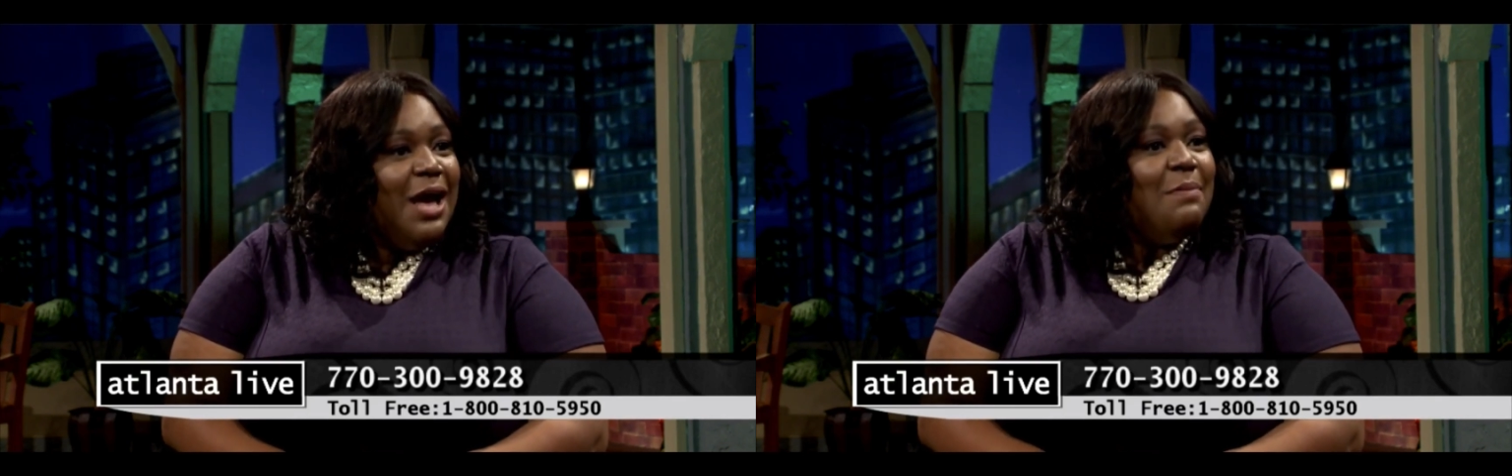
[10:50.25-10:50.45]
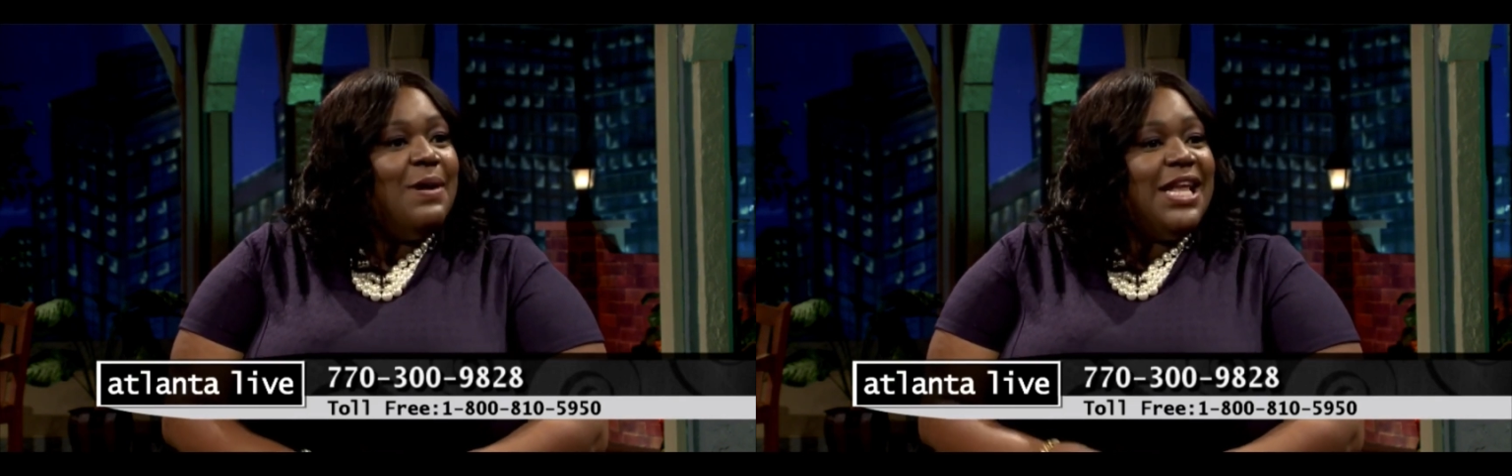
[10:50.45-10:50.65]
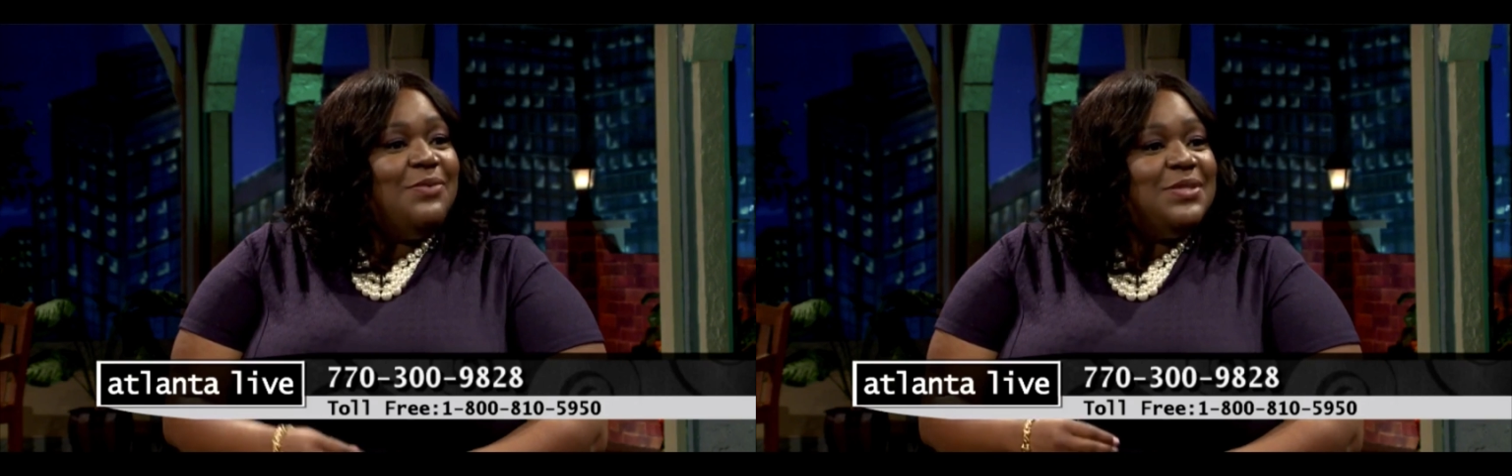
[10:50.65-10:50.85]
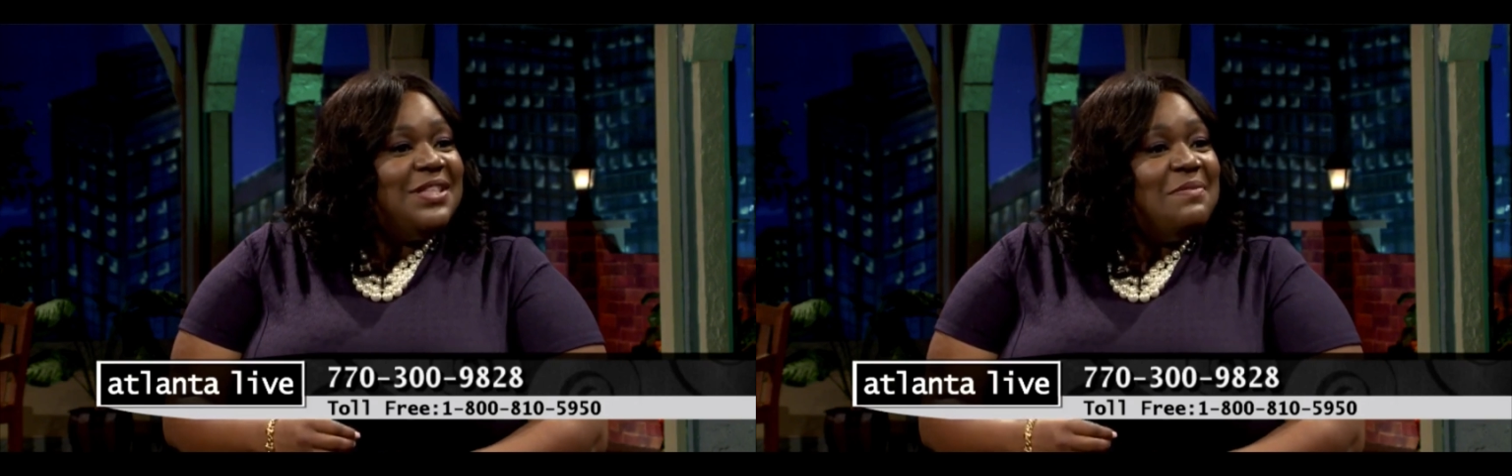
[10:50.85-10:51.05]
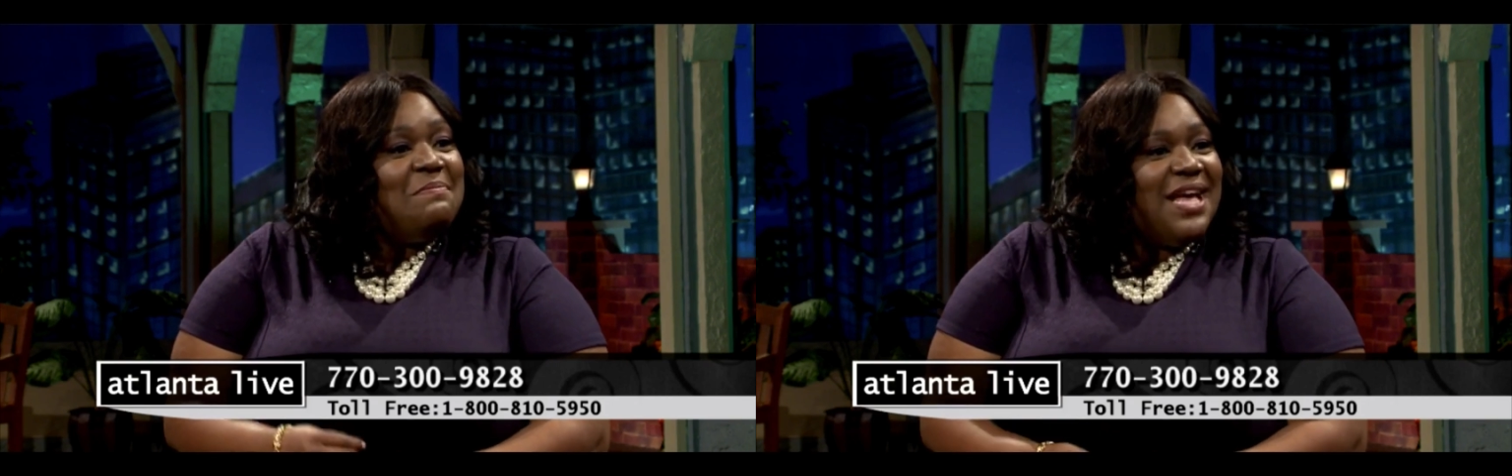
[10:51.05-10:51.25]
But it was the
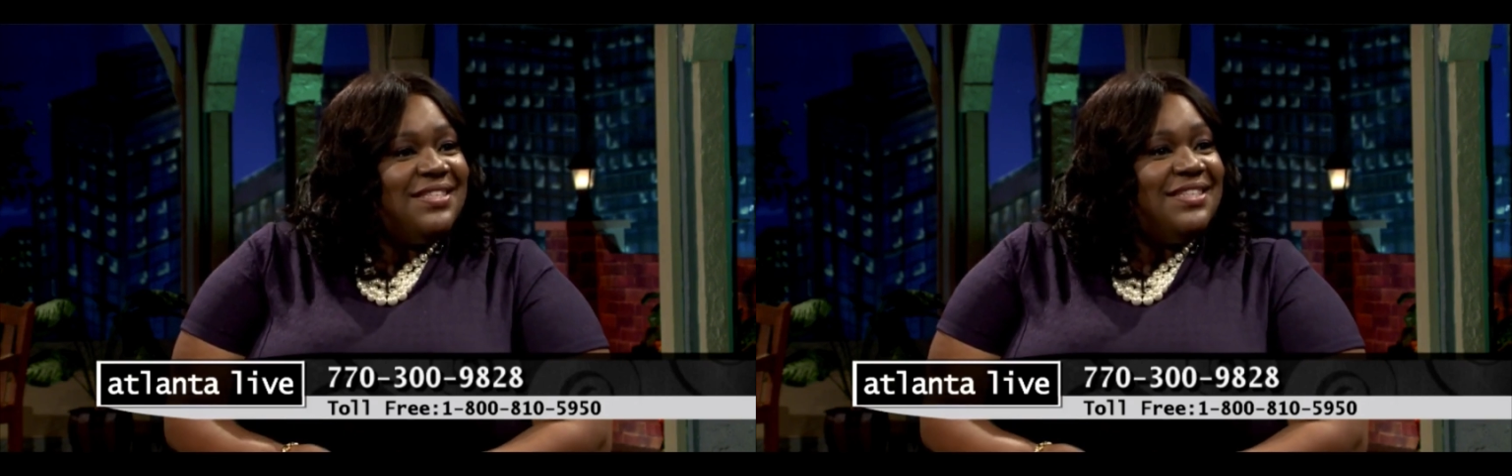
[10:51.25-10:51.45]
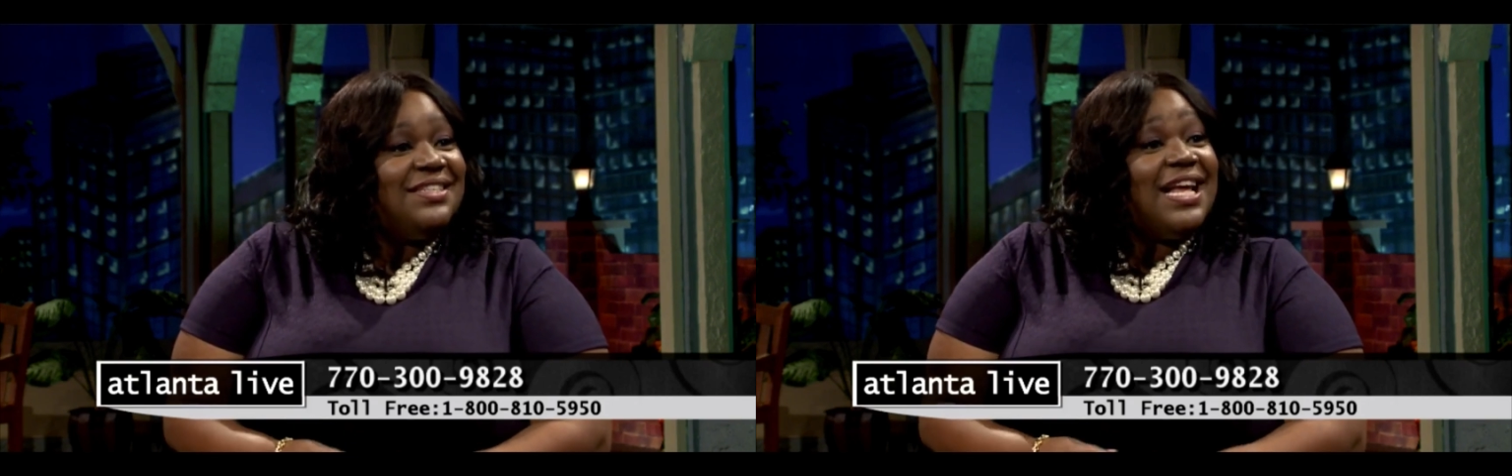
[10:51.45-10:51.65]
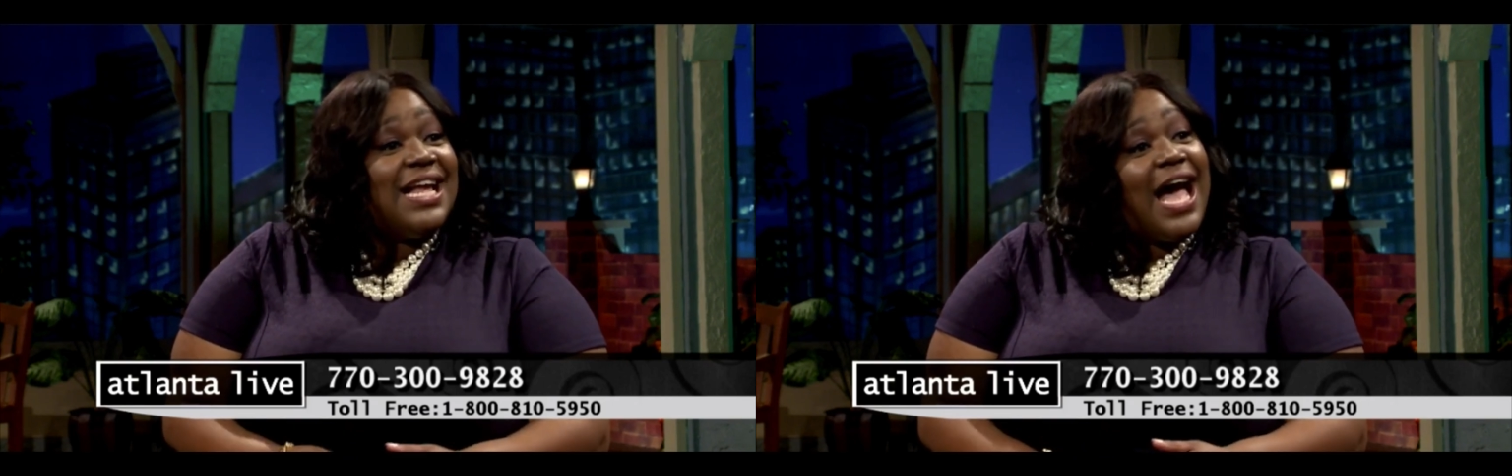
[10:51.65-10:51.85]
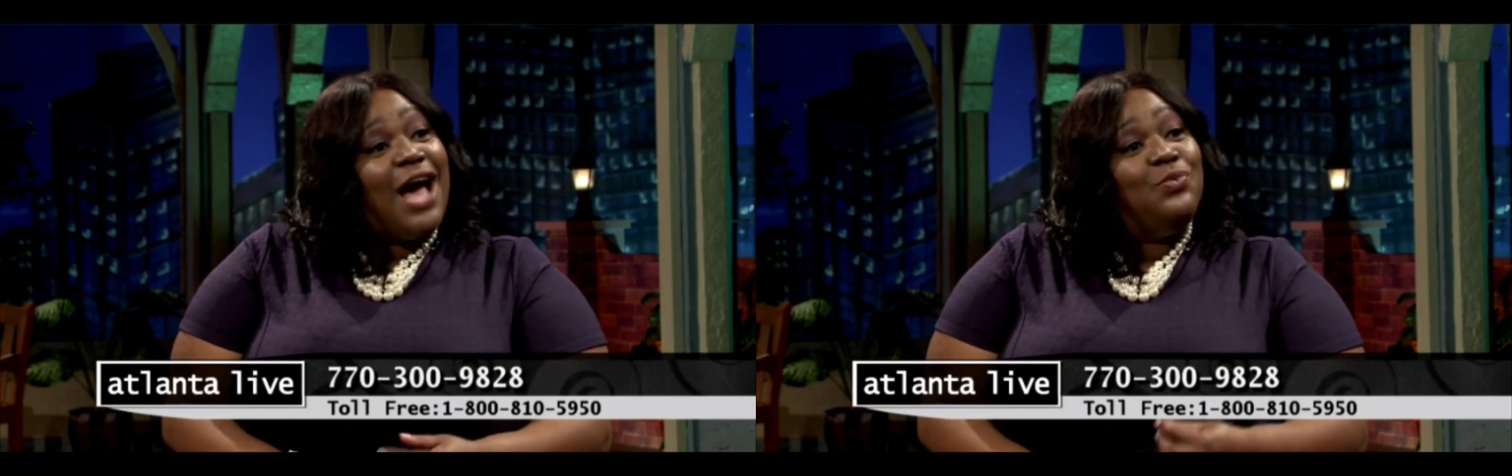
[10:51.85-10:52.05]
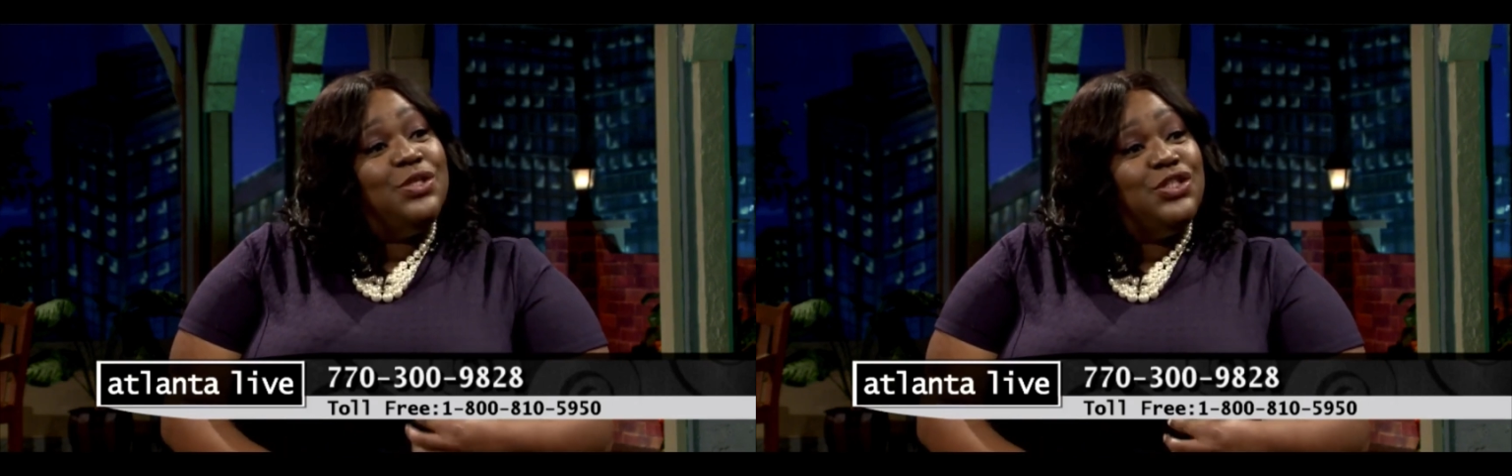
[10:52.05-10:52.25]
message that
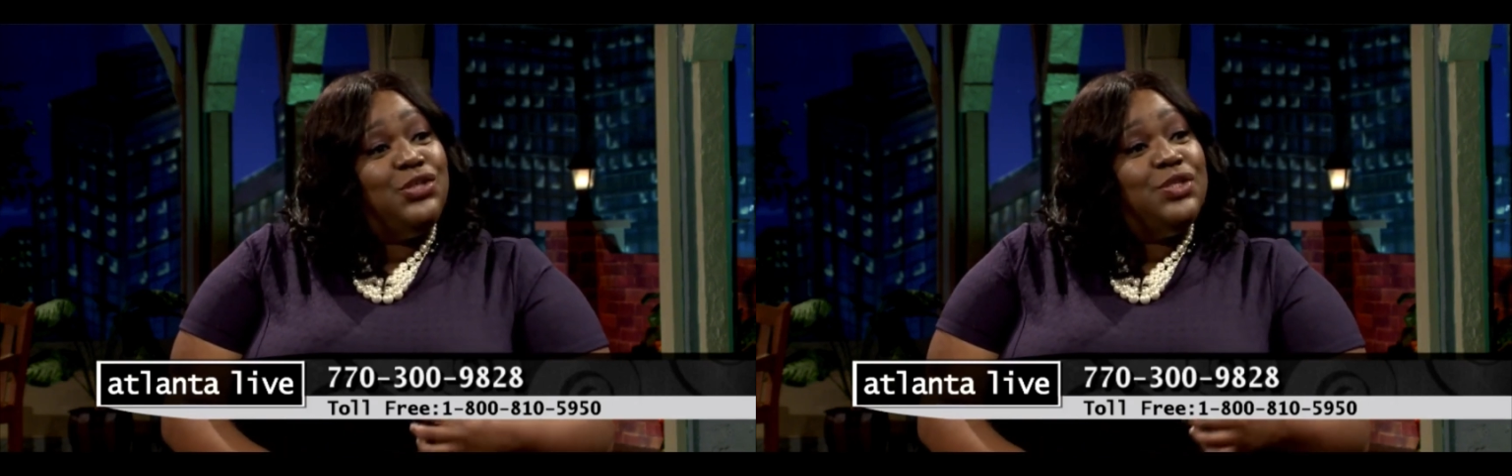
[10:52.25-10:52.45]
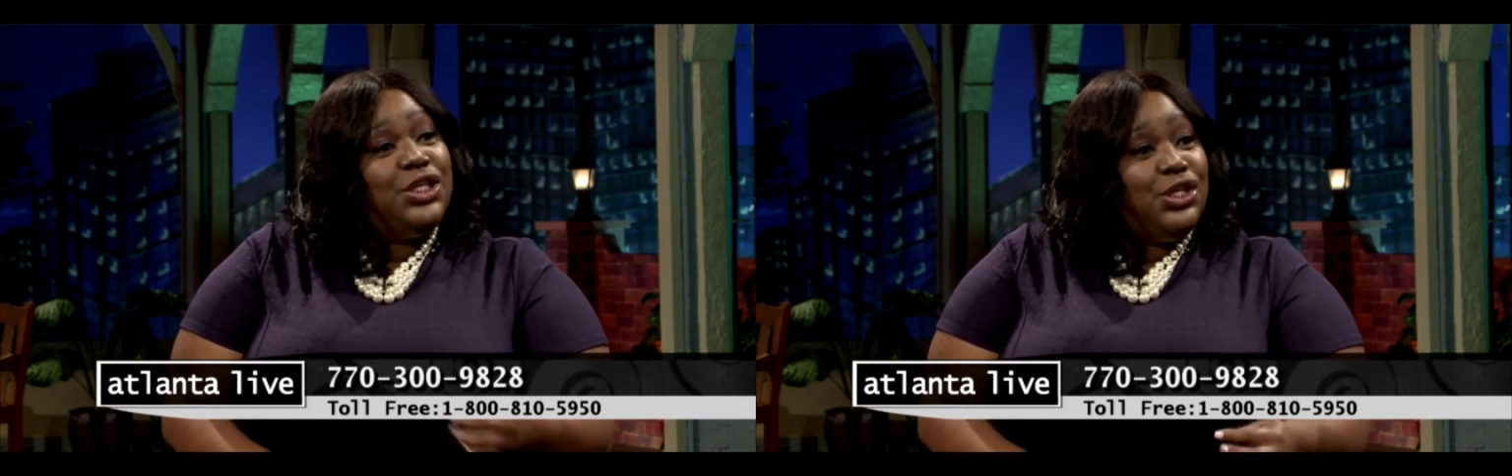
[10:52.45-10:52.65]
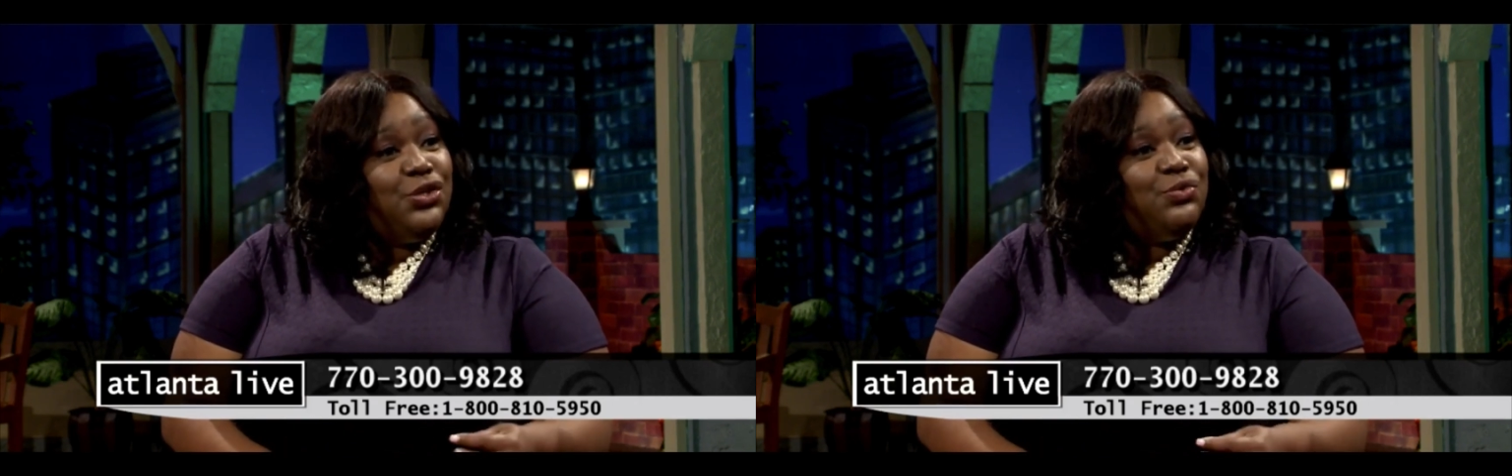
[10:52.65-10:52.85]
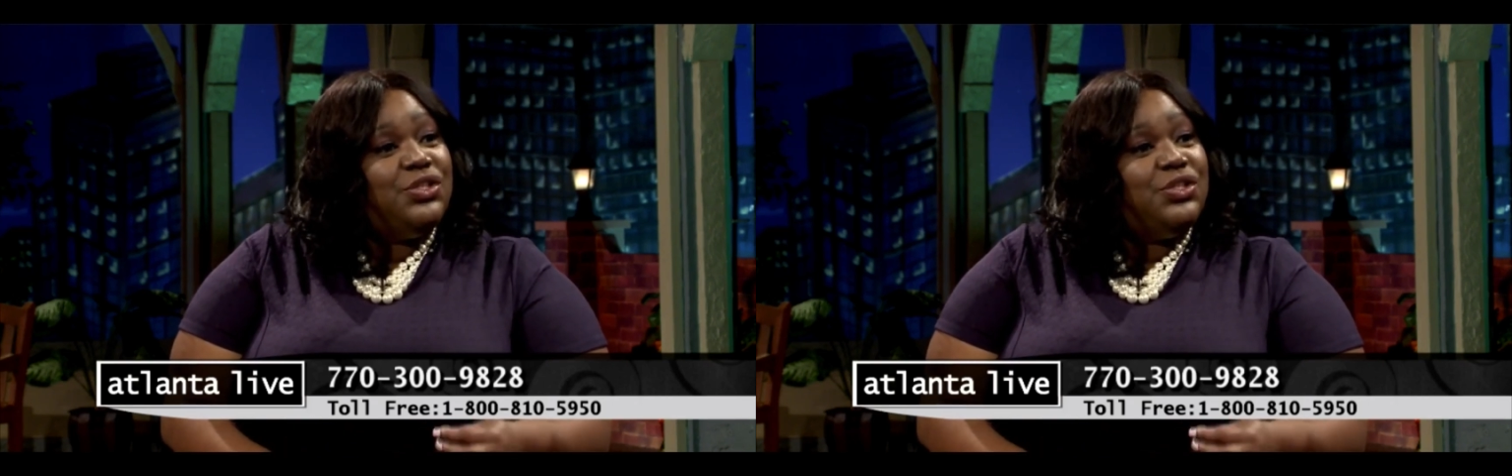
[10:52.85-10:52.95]
God was using you